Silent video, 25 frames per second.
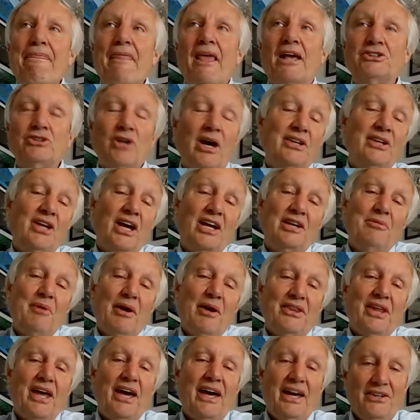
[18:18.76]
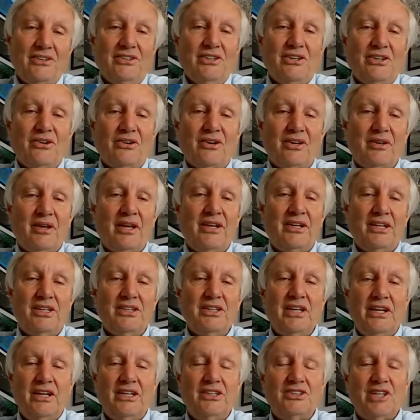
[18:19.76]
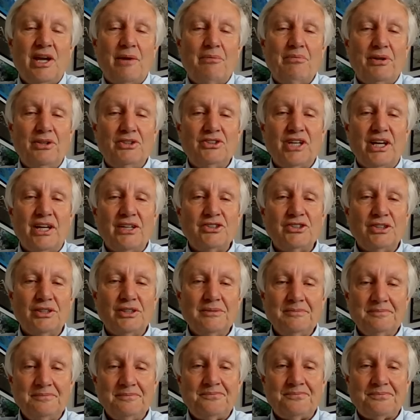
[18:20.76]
so I talked about that too in a, in a separate session.